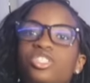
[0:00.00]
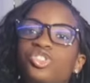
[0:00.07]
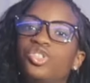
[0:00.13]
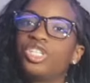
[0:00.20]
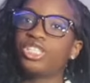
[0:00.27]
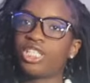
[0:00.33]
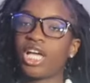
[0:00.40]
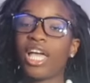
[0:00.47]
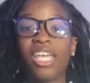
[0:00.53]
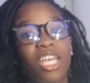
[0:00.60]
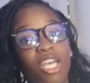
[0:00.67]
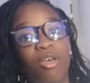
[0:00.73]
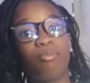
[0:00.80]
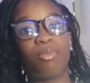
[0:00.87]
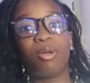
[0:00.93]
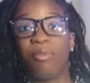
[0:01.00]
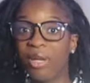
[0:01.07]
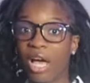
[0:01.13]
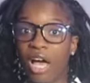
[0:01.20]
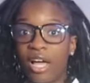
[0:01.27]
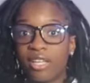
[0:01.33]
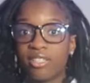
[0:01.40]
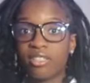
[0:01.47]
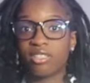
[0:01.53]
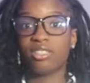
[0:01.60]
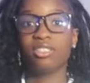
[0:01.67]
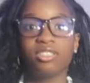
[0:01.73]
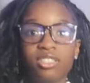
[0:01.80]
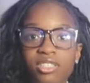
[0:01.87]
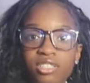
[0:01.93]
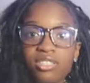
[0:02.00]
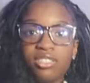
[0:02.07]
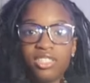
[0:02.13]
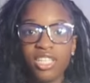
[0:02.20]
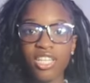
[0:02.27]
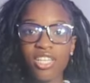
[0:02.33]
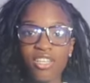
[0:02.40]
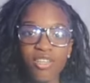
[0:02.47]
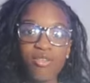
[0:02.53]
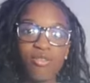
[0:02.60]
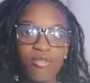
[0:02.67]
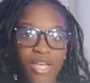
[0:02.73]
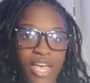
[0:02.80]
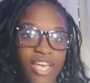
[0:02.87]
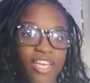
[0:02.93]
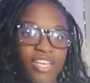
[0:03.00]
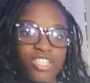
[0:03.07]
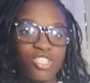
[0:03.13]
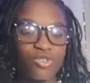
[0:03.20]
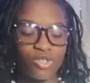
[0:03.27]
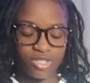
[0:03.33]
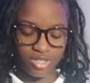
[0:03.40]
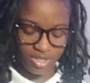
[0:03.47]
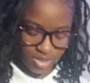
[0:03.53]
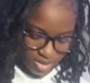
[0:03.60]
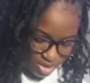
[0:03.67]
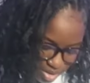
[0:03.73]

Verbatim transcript: undressing i am but i'm not see hey shorts